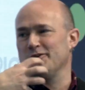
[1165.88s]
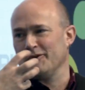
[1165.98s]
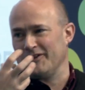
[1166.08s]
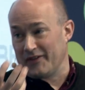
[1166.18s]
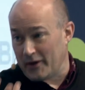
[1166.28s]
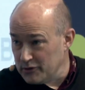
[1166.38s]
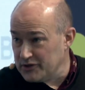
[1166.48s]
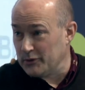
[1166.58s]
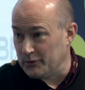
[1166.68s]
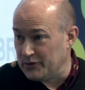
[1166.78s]
sure that
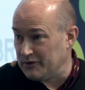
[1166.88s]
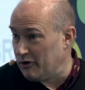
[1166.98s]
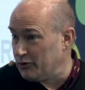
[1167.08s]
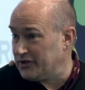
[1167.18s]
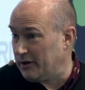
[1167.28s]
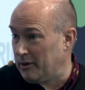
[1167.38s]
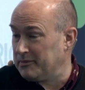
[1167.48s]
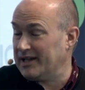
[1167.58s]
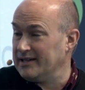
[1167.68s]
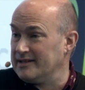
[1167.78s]
those tools are also
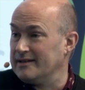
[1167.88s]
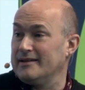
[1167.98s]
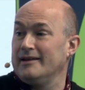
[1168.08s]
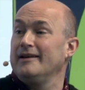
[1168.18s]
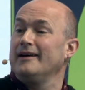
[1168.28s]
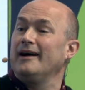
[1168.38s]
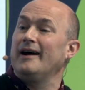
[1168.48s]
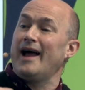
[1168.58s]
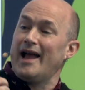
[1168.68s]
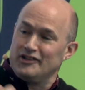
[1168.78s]
updated,
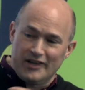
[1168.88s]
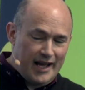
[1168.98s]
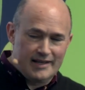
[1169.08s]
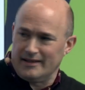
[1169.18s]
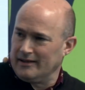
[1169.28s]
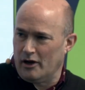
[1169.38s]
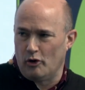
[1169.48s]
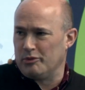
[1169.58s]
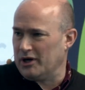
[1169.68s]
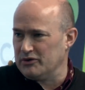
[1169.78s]
educating the
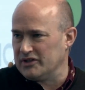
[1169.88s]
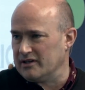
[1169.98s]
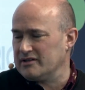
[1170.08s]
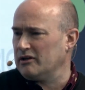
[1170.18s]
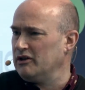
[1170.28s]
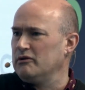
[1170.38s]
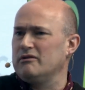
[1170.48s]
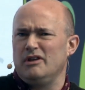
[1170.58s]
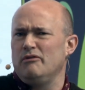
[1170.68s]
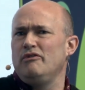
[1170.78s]
whole process. So
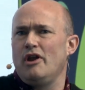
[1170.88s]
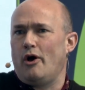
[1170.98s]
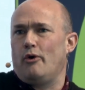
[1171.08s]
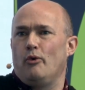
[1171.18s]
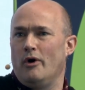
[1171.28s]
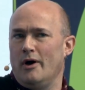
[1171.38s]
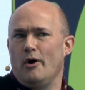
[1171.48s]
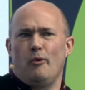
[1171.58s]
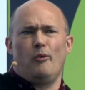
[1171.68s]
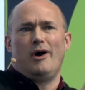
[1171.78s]
you know
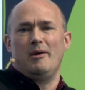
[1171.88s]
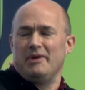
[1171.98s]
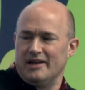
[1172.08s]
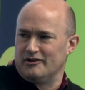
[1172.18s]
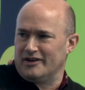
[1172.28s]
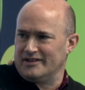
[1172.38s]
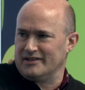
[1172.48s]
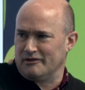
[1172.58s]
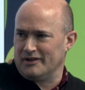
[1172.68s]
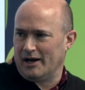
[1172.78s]
what IP
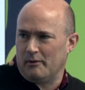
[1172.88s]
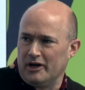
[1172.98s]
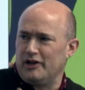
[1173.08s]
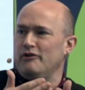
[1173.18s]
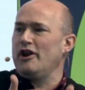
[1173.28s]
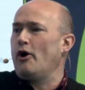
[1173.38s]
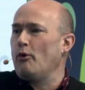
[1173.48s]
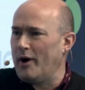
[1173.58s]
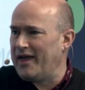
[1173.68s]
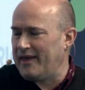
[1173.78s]
addresses are in the network, you know
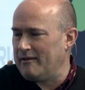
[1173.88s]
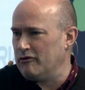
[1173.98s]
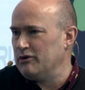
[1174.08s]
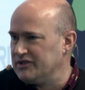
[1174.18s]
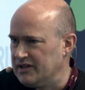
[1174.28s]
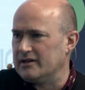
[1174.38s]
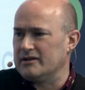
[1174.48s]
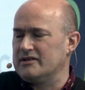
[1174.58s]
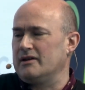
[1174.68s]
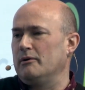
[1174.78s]
where they're routed,
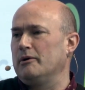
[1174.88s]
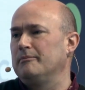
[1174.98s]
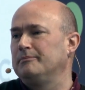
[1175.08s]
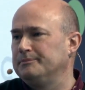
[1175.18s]
and so on.